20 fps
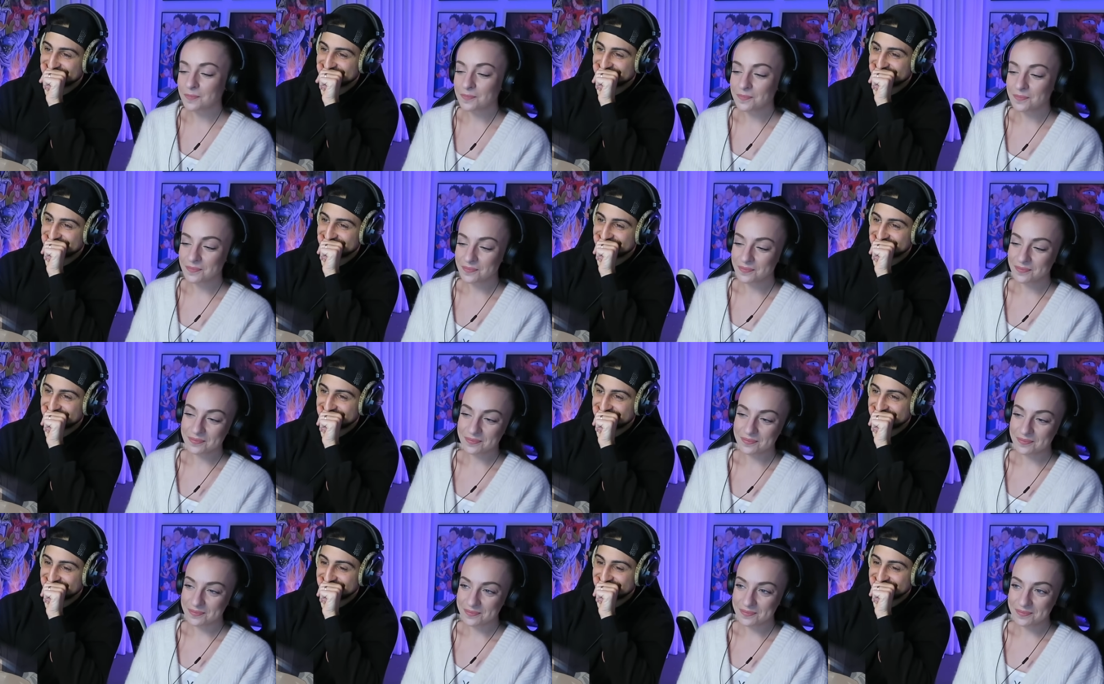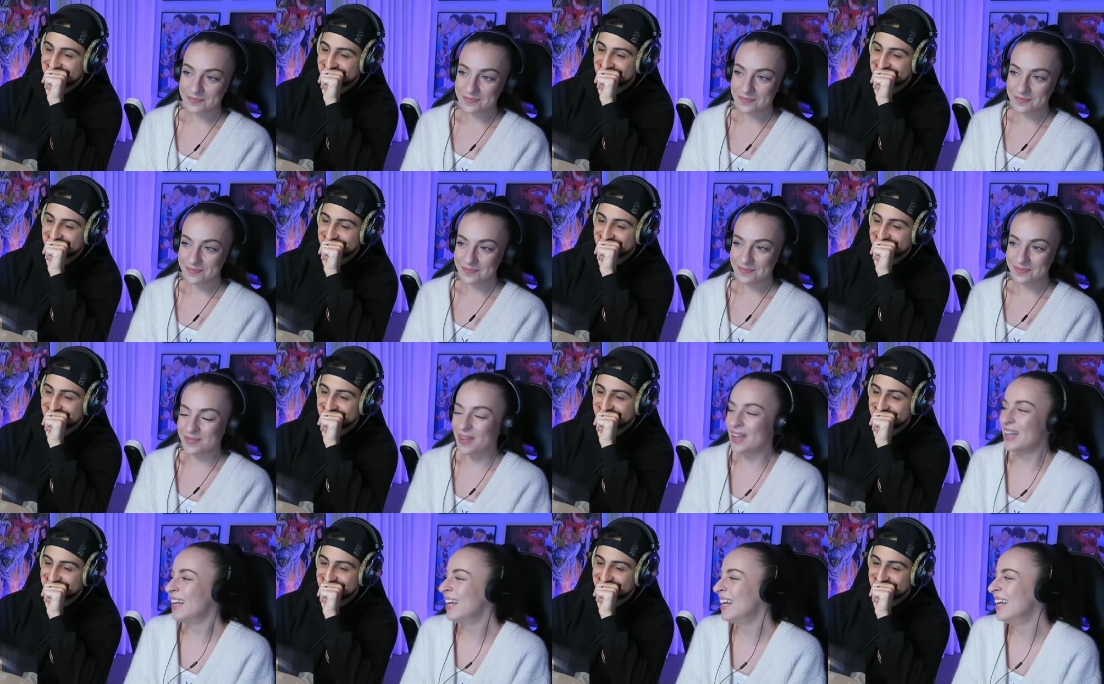
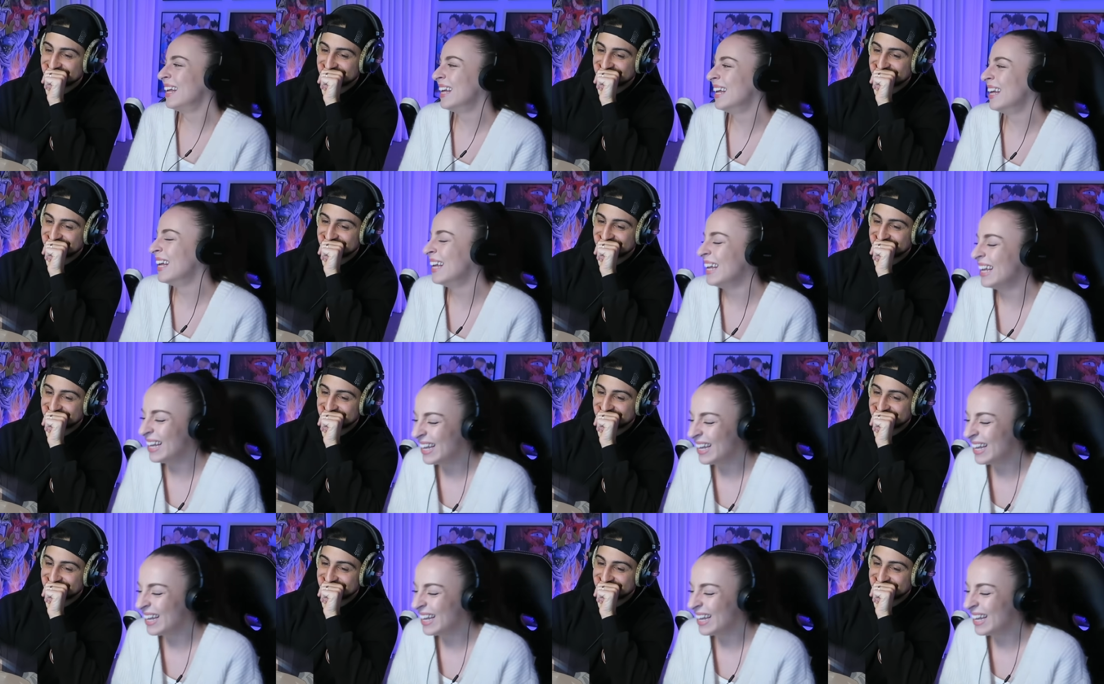Nobody speaks.